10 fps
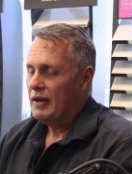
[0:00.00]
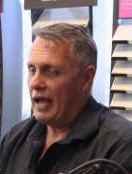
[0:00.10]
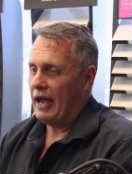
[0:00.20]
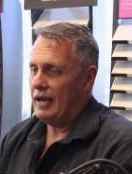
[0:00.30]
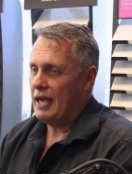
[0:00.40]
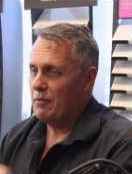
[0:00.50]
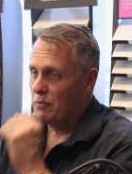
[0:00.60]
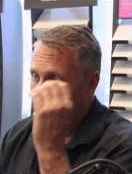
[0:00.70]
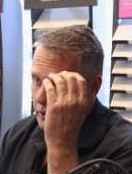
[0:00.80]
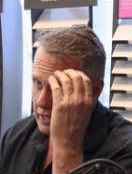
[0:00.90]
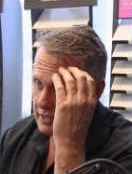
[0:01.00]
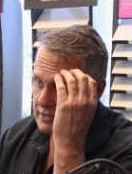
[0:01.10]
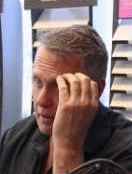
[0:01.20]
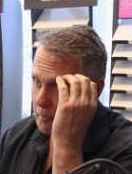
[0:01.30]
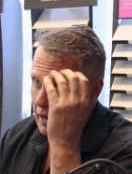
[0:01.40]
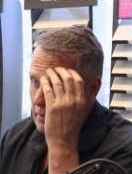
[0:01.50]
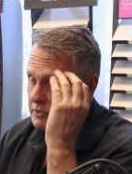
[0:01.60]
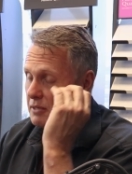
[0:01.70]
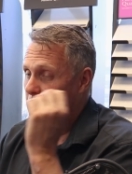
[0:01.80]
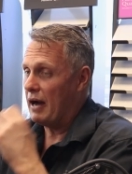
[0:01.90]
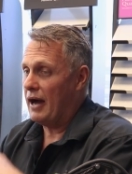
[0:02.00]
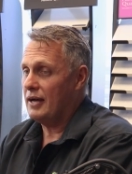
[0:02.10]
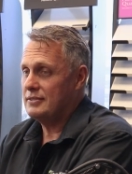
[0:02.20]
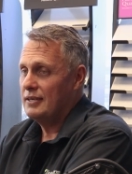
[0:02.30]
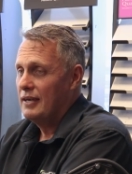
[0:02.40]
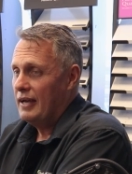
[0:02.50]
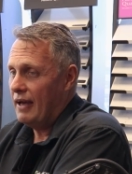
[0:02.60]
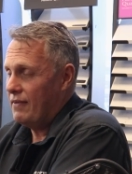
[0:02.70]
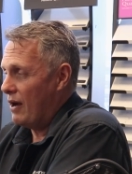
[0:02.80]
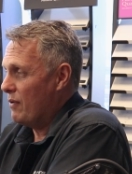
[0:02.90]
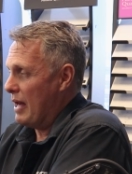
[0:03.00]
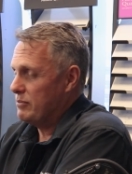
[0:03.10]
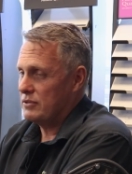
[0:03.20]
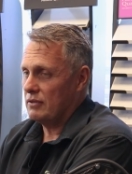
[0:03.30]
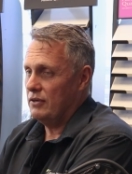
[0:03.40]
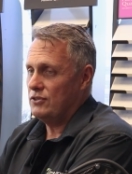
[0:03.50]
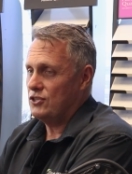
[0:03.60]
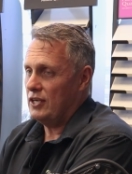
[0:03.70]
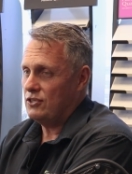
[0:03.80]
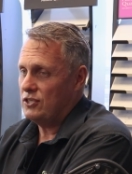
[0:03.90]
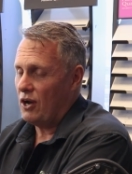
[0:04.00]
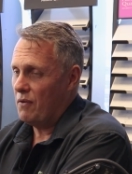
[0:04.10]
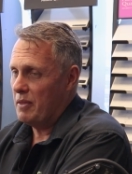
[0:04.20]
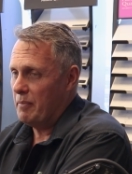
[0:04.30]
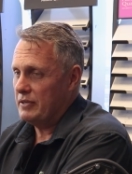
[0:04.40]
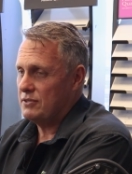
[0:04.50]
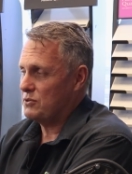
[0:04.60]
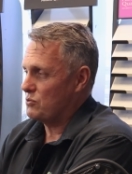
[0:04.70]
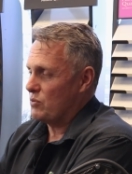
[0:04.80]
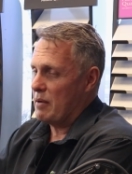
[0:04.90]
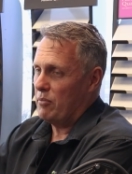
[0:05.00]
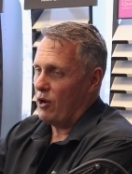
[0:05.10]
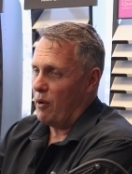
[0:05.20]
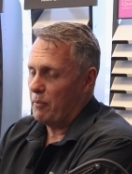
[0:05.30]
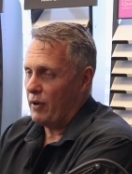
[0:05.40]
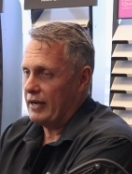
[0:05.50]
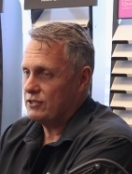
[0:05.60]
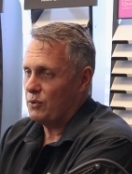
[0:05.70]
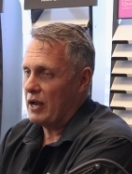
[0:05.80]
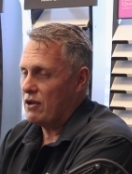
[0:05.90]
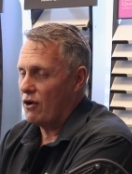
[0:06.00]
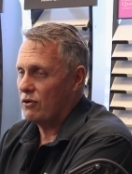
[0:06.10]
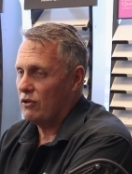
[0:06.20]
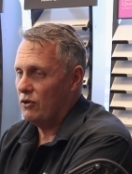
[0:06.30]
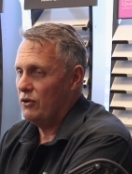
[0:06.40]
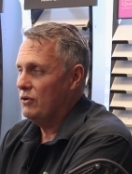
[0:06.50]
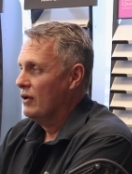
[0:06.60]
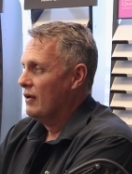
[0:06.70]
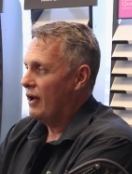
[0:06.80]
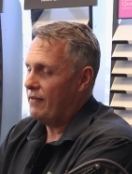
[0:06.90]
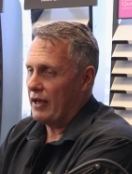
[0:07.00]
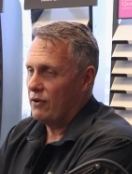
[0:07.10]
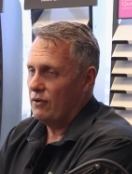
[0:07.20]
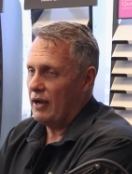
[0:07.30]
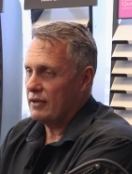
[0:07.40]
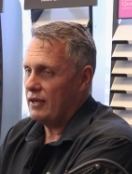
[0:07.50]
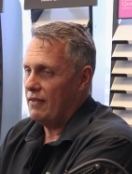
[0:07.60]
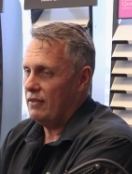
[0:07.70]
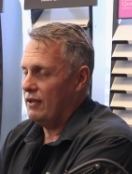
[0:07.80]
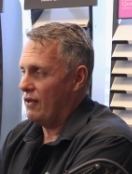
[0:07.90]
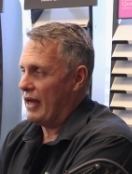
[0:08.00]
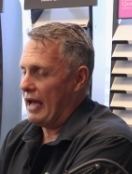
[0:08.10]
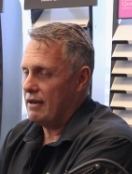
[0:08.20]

and he would walk into some pubs and bars and they were an absolute shit show and the business was run by operators who had no clue and they couldn't under, and you know they